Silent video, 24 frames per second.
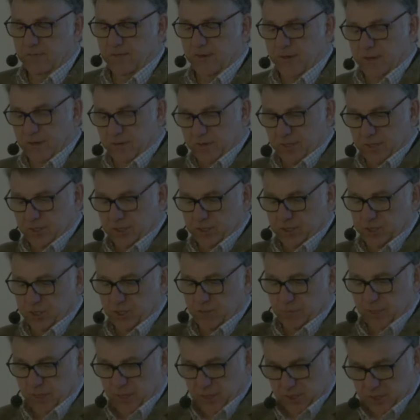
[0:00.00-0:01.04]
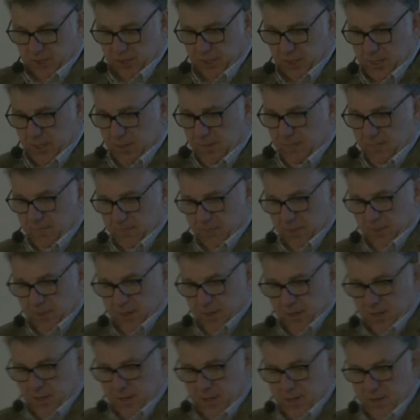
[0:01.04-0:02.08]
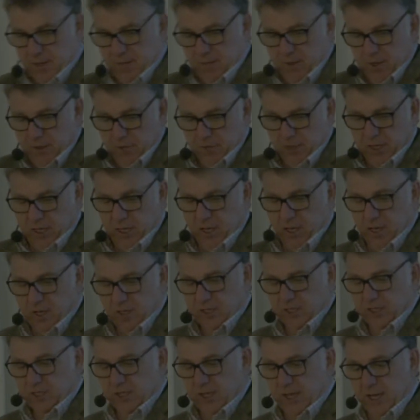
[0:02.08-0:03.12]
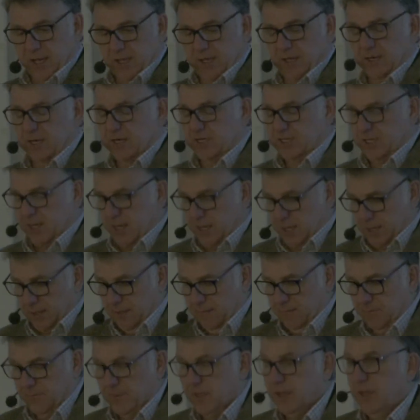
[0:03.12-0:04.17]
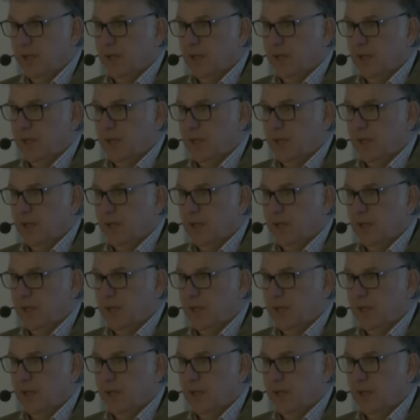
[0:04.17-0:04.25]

the various geoparks here, Reykjanes, Katla and Saga,